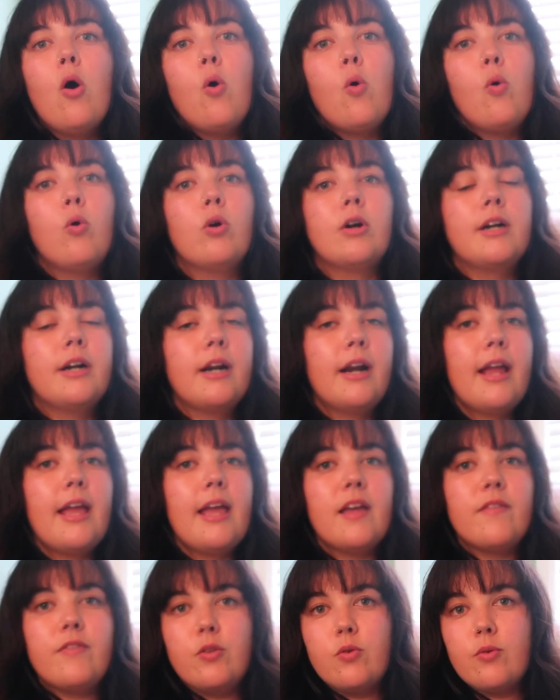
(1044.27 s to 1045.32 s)
Or
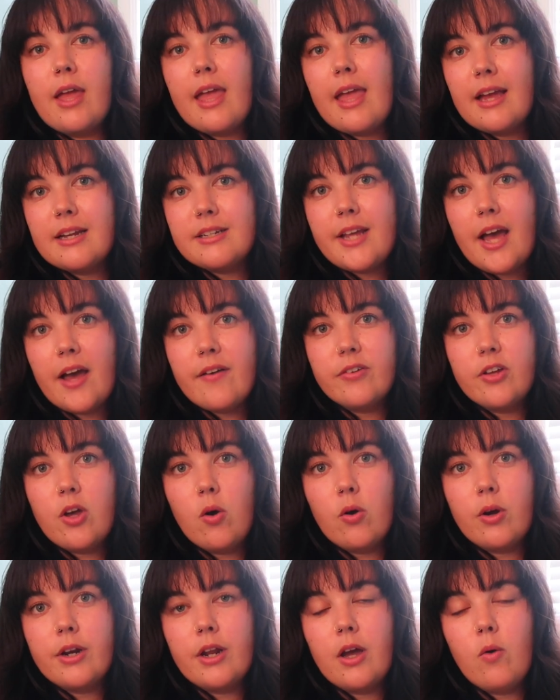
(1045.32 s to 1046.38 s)
if you can't have
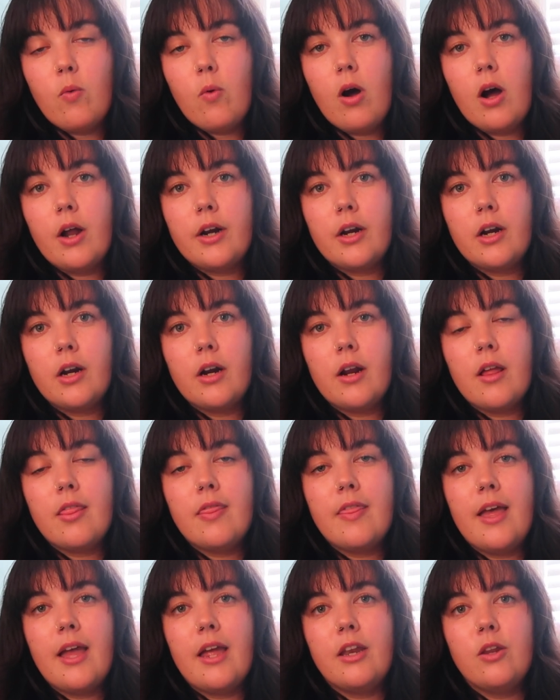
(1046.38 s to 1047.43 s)
coconut water,
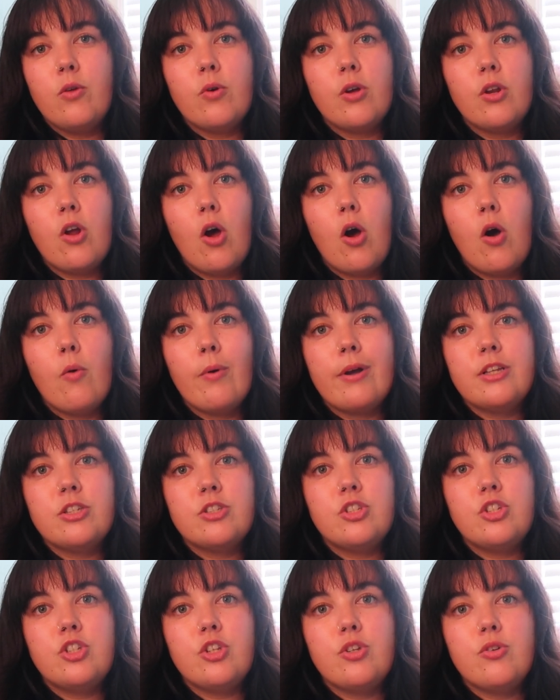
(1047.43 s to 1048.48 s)
then you can
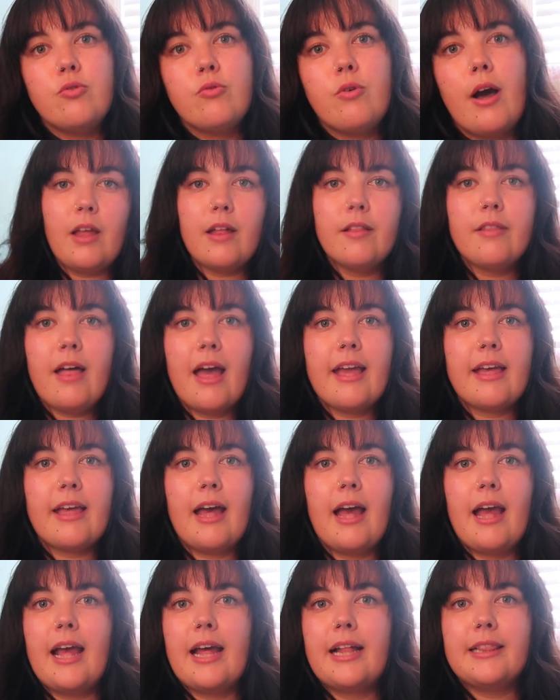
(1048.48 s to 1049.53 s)
always do like
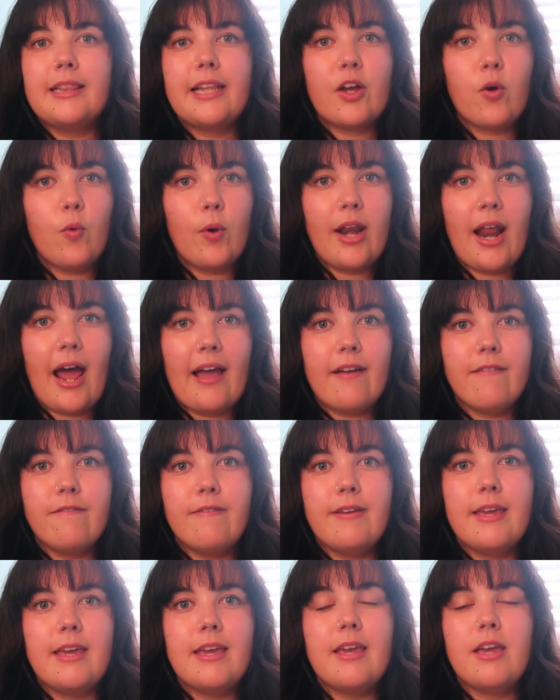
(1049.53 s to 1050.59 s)
a liquid
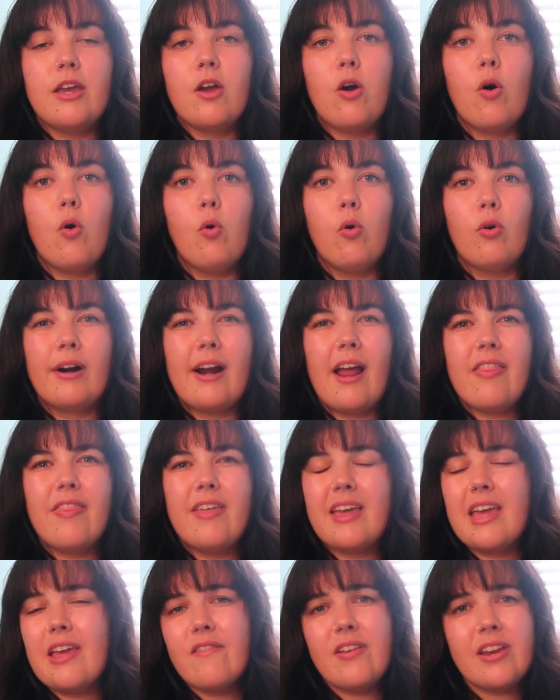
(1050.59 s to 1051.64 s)
IV, or I
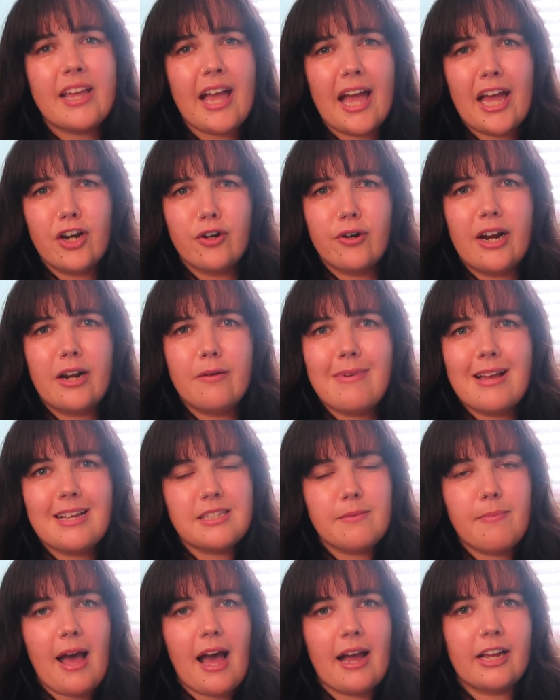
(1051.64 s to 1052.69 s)
think even Gatorade makes
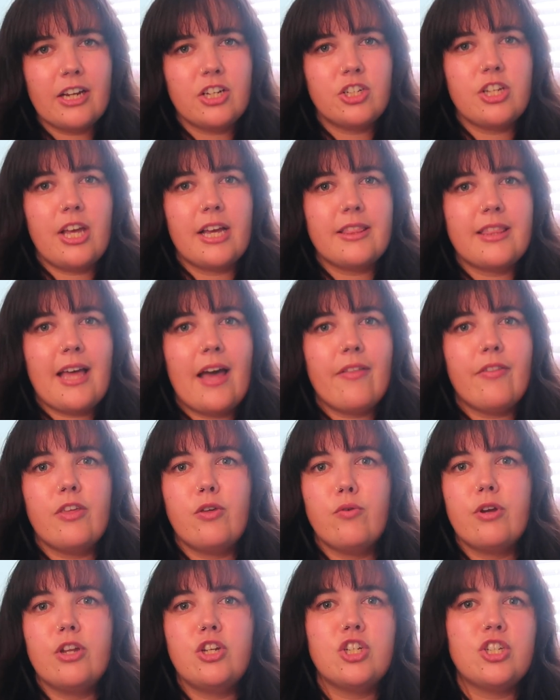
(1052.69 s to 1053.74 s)
a package like that that
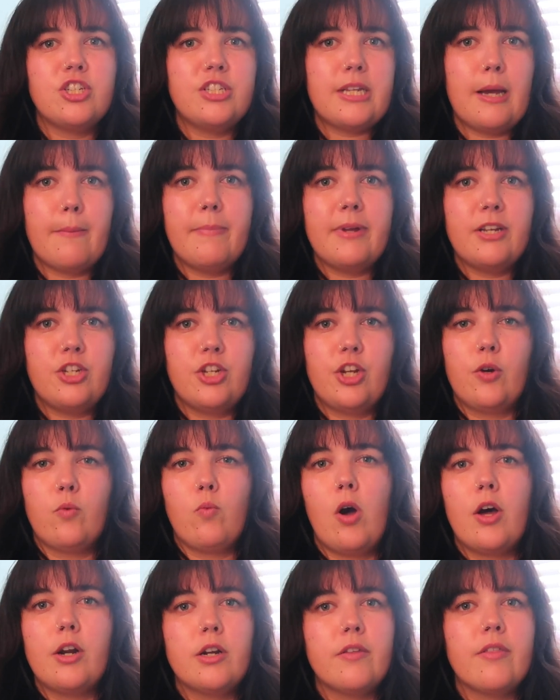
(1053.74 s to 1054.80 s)
you can just dump into your
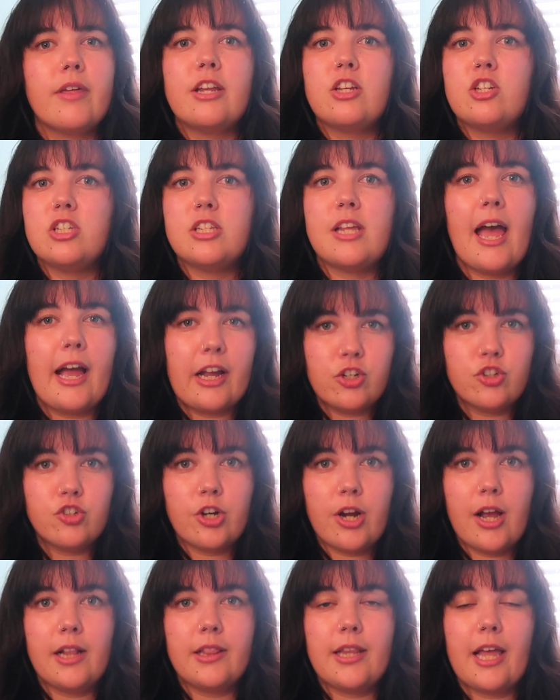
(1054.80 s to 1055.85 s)
water that is just
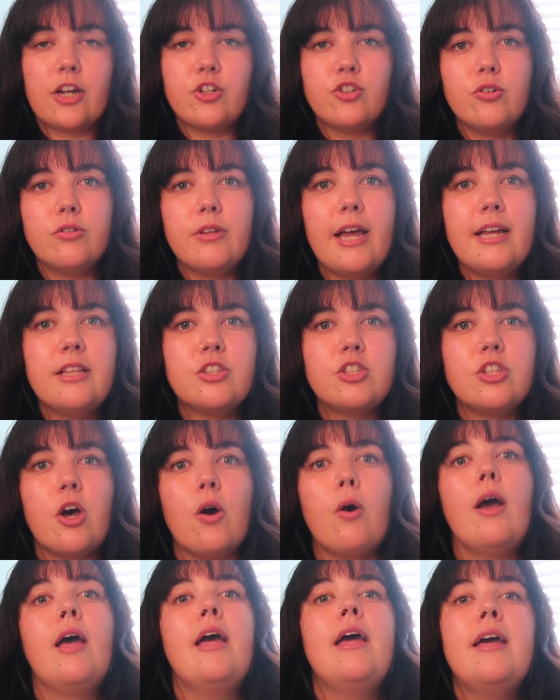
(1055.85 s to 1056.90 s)
extra electrolytes.
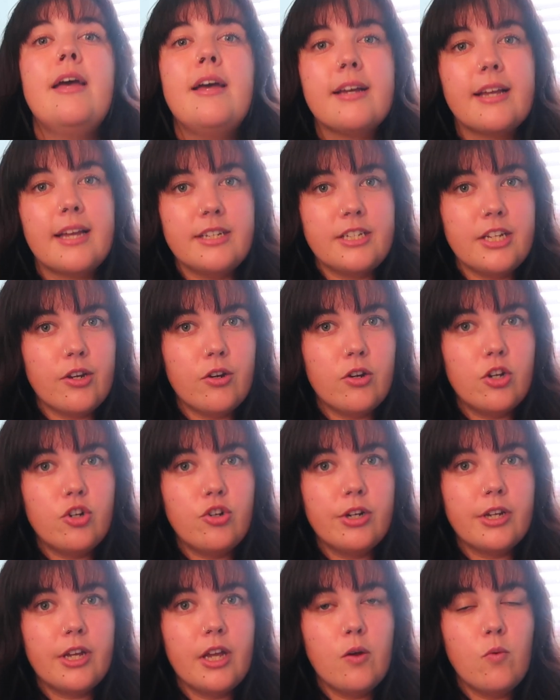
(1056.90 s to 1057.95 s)
So continue
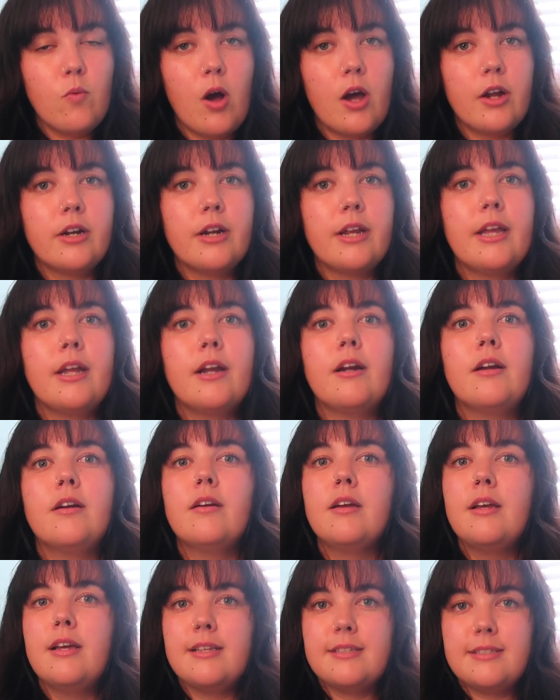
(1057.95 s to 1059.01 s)
drinking water
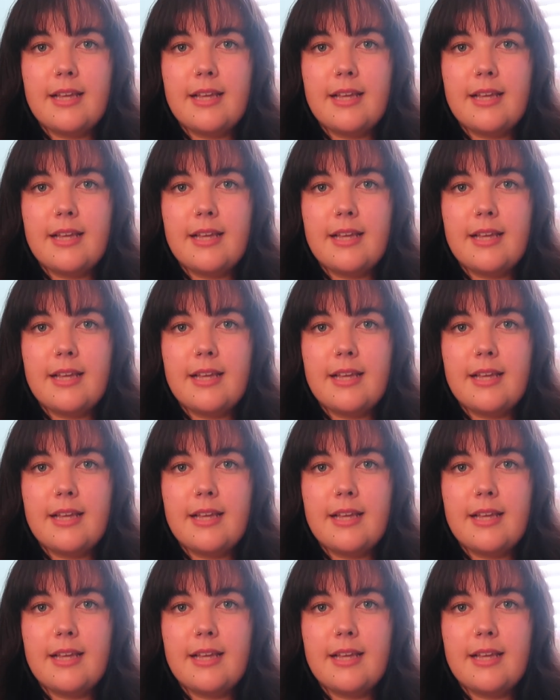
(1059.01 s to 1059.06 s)
here.